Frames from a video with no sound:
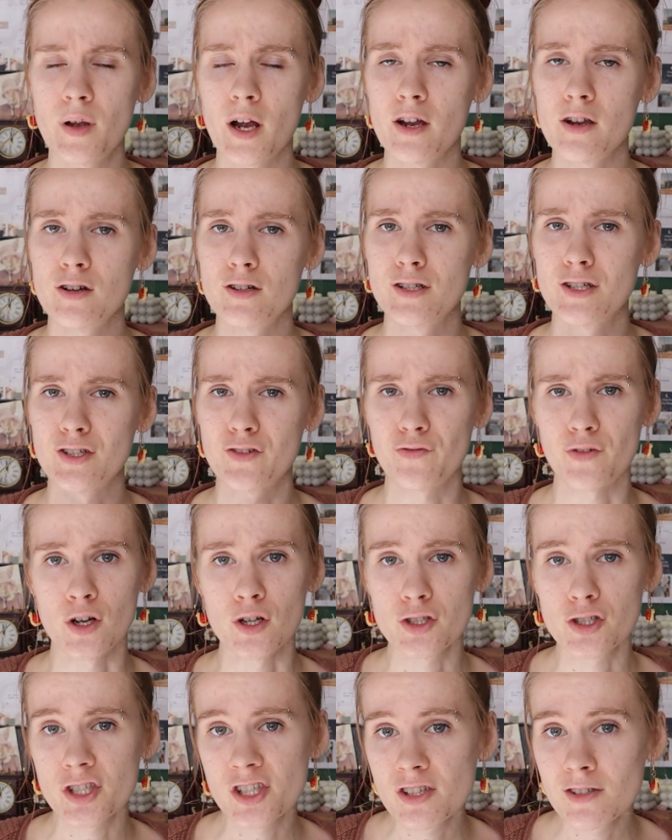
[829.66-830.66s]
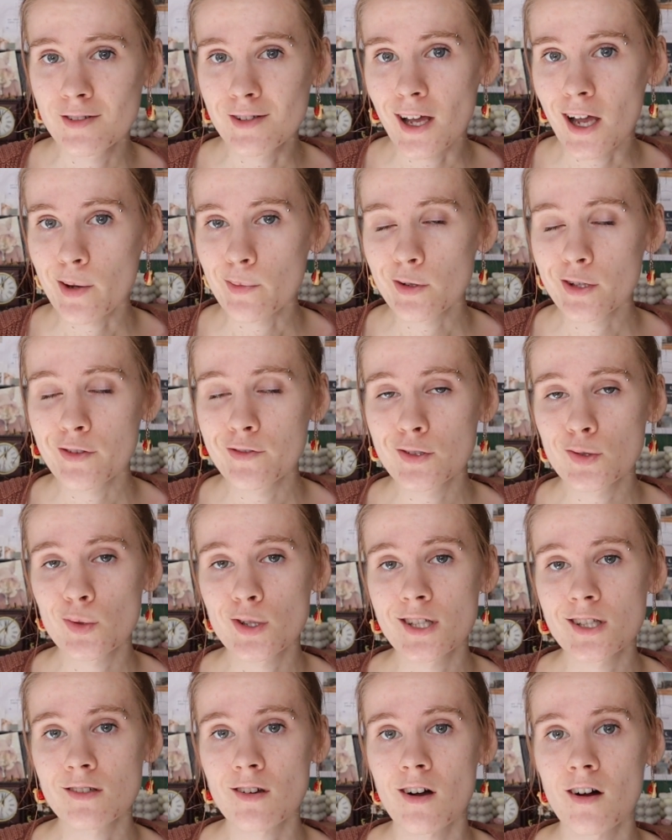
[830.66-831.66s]
barrier dysfunction, I believe is
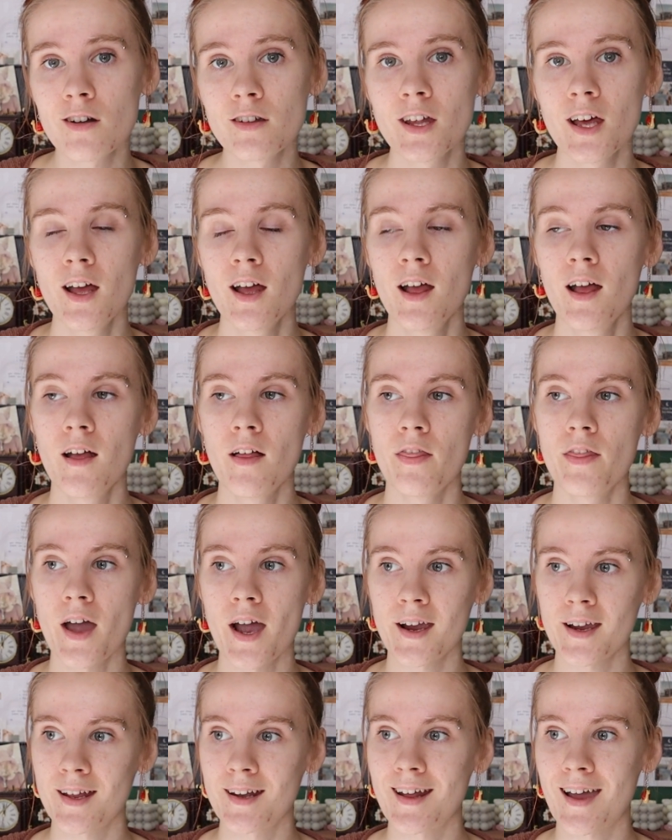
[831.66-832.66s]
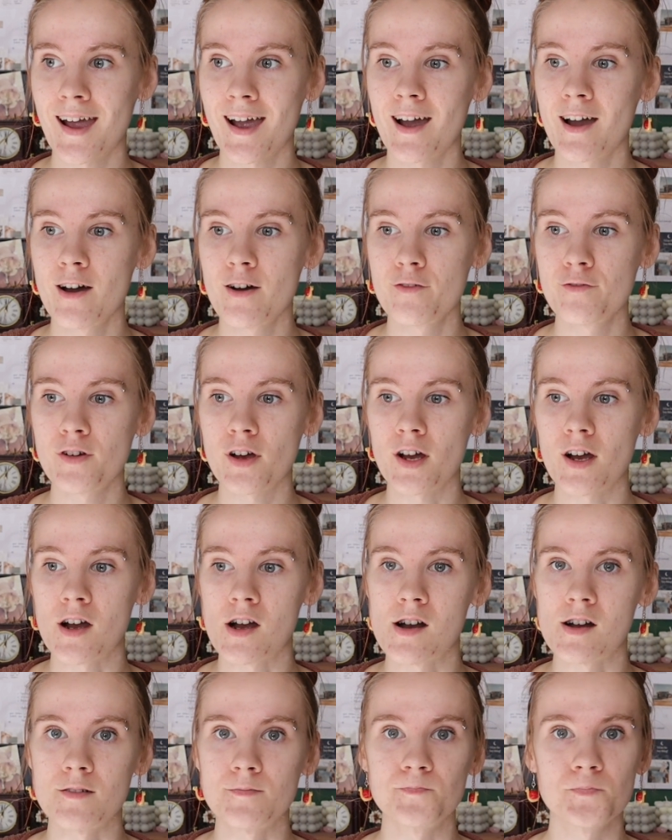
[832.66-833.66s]
what it's called, that can
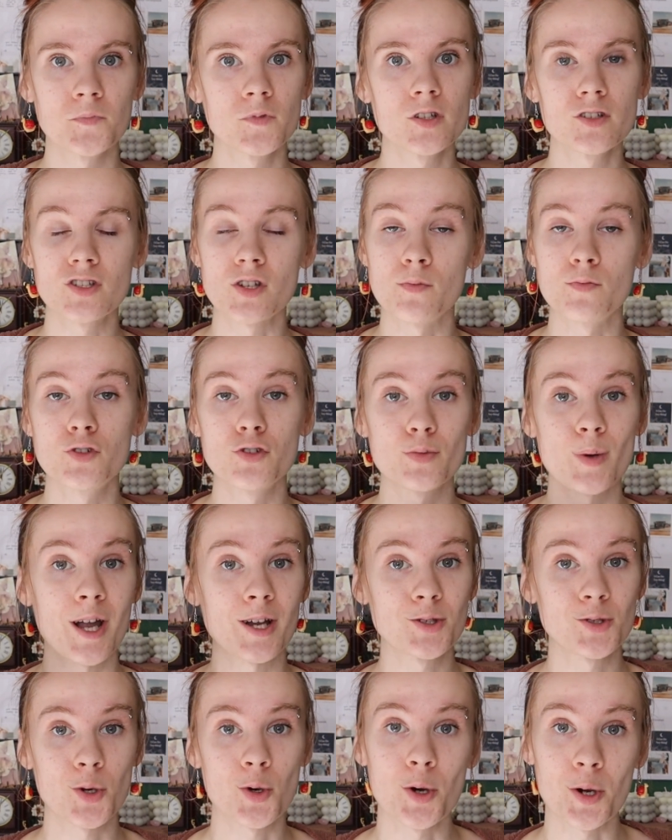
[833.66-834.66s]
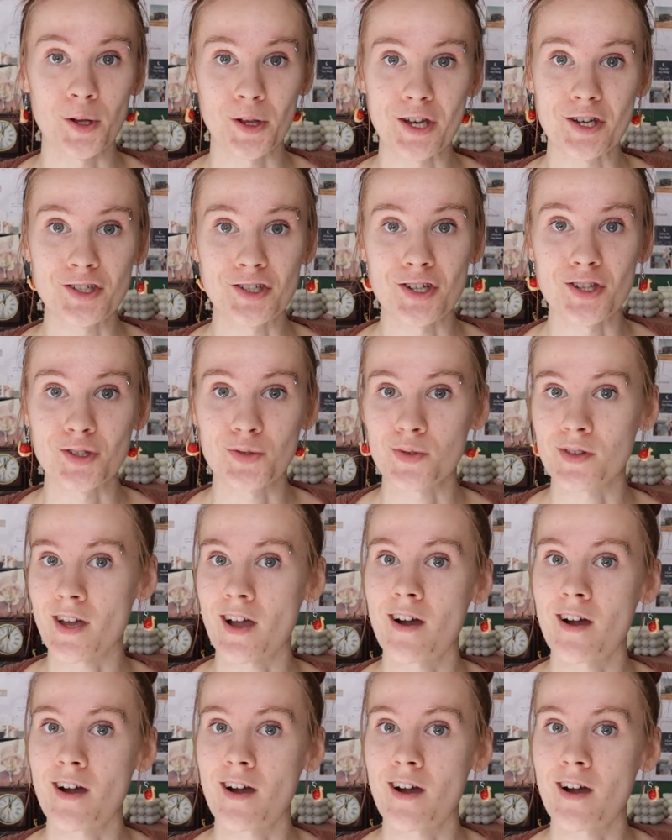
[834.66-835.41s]
have some direct correlations with